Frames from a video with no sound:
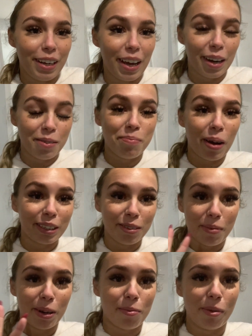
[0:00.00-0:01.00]
I had a massive
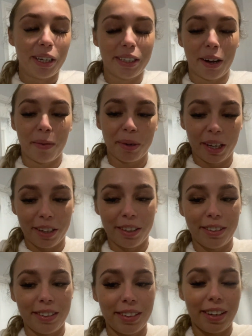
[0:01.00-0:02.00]
mental breakdown
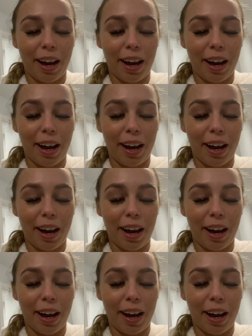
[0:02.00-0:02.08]
because